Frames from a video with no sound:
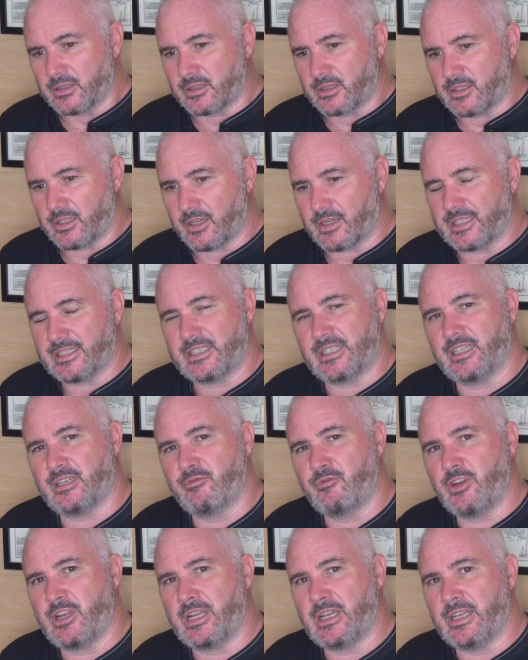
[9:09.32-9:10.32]
The idea
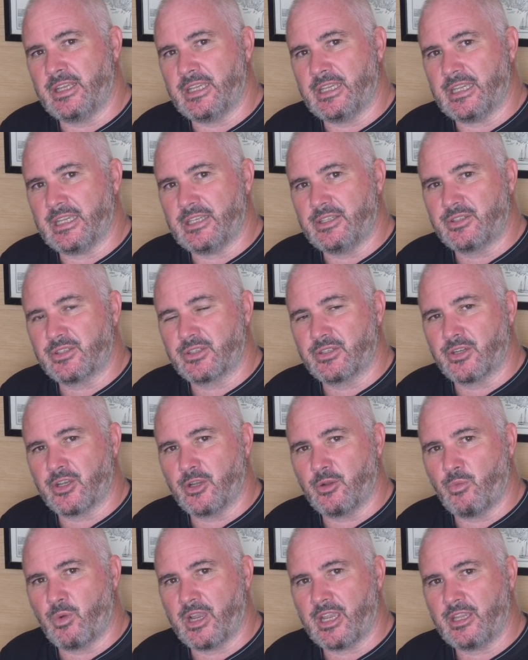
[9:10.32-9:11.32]
really is to
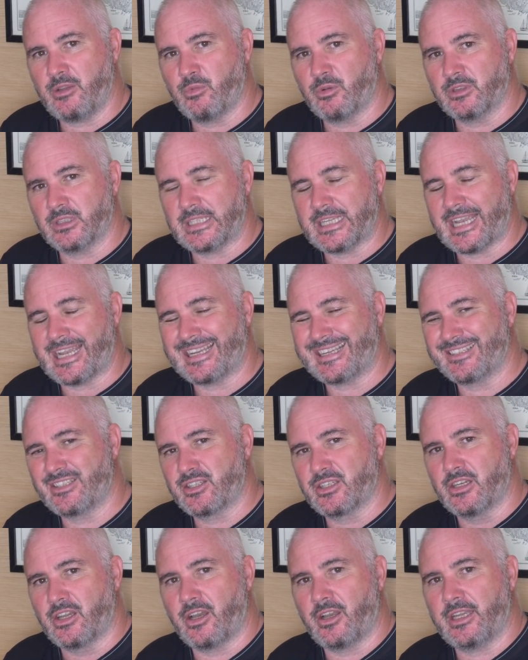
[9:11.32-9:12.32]
know where you want the anchor
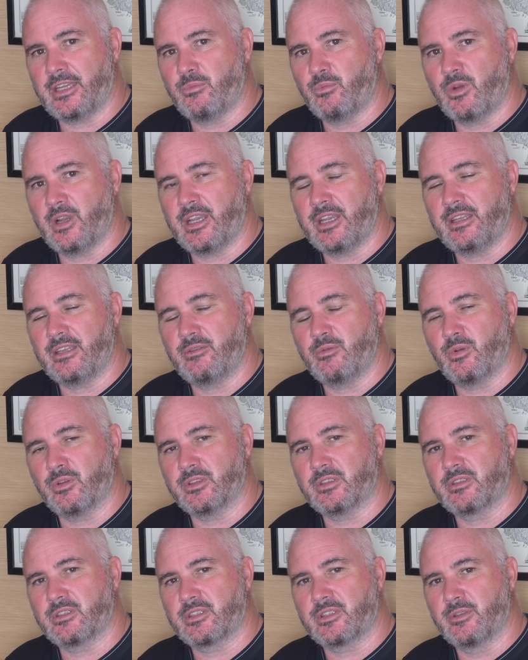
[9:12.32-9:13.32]
to lie and where you
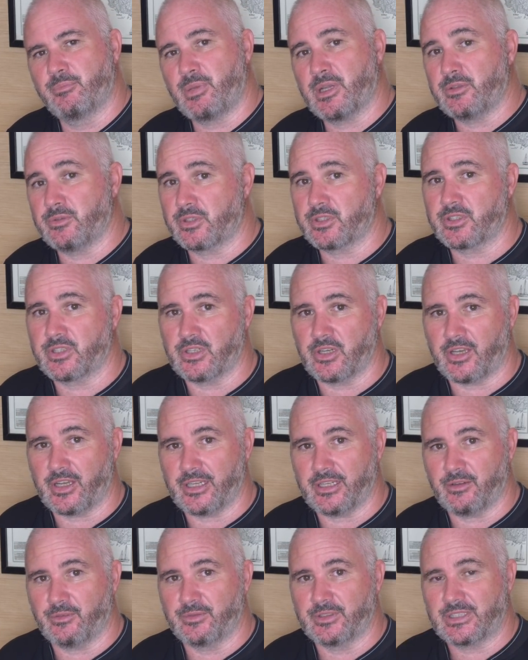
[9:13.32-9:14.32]
want the boat to
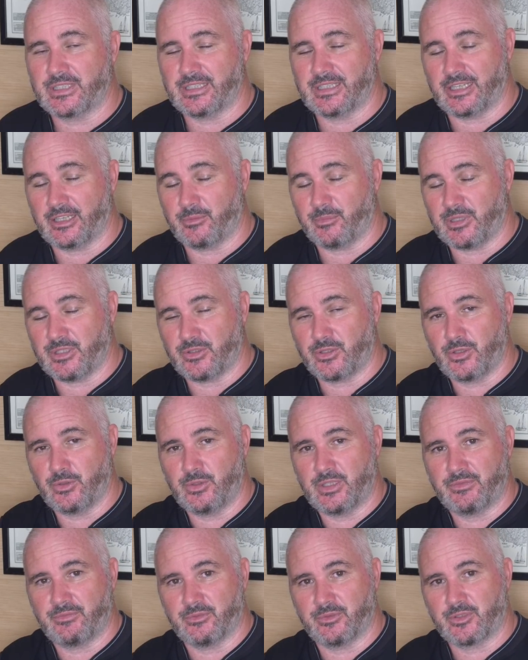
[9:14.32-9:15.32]
lie. Obviously they're going to be in two
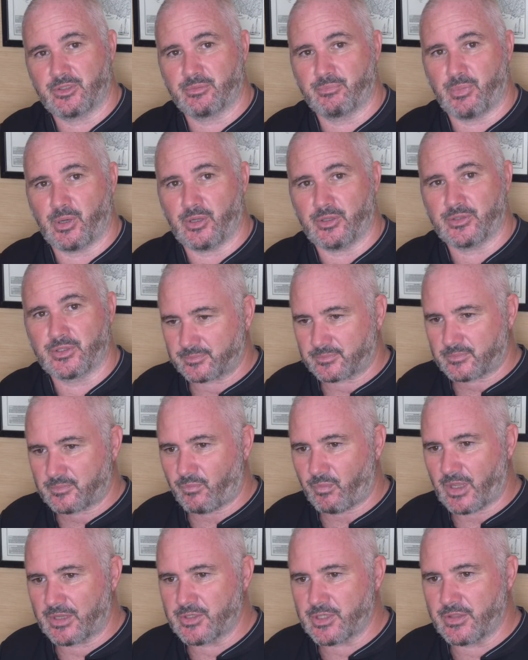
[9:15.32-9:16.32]
different spots.
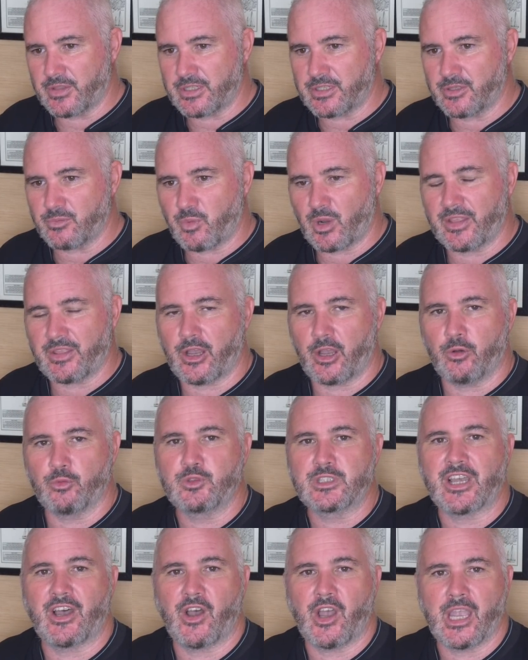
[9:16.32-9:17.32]
So this is where the whole
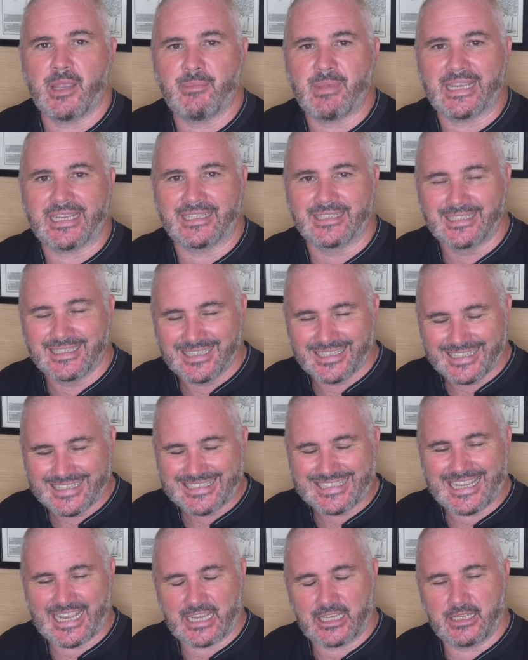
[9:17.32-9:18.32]
timing
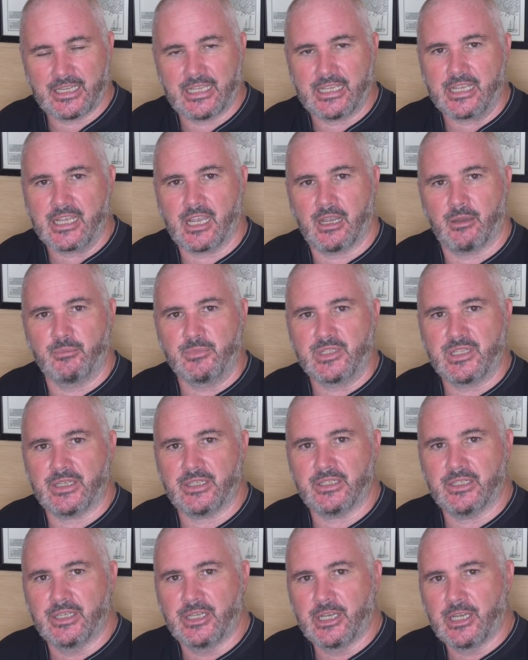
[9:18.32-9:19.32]
technique comes
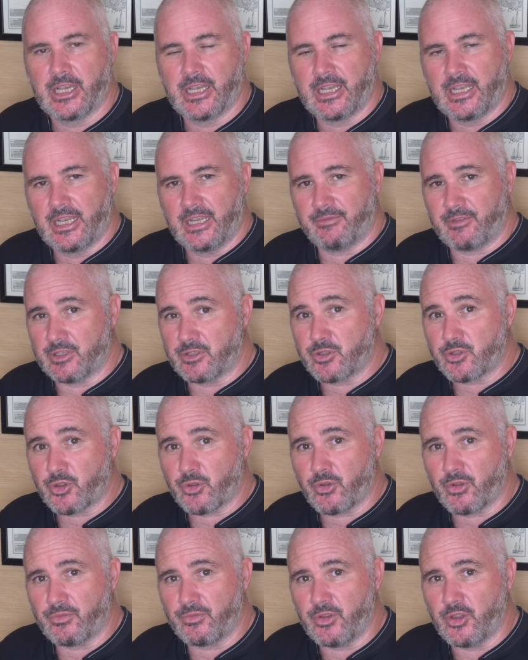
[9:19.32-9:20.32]
in. If there's
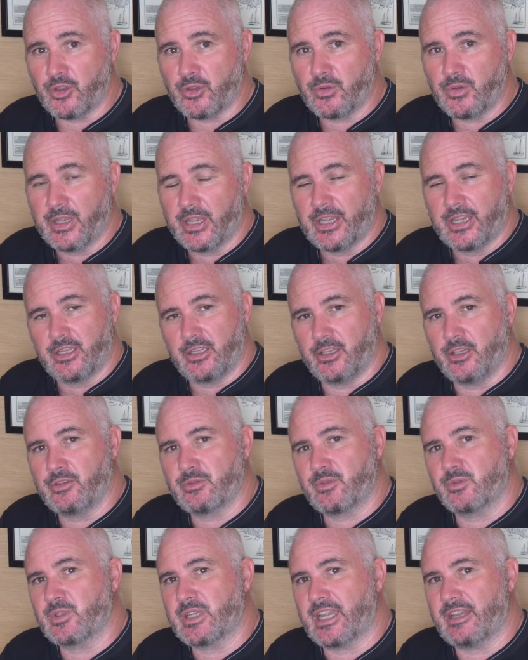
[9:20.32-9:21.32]
two of you,
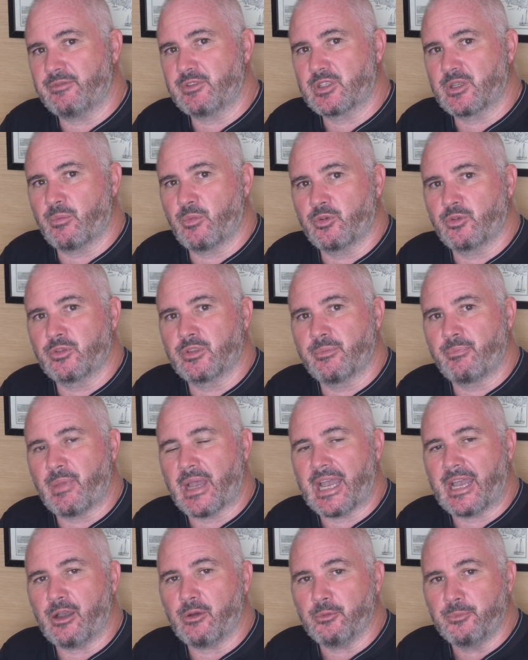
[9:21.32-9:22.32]
useful to have someone on the
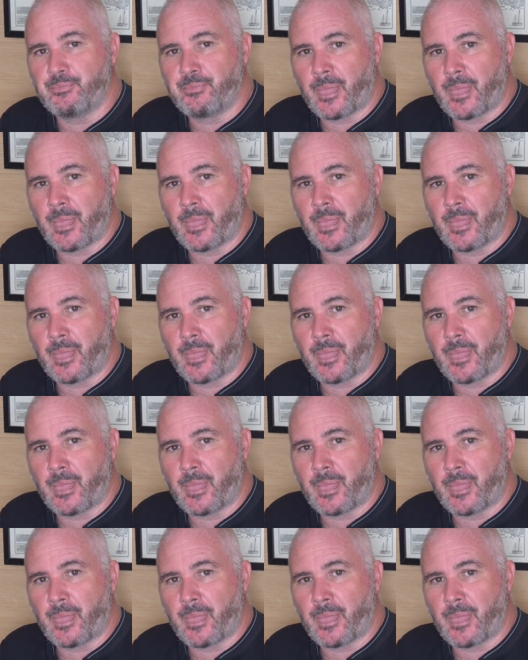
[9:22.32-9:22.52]
bow.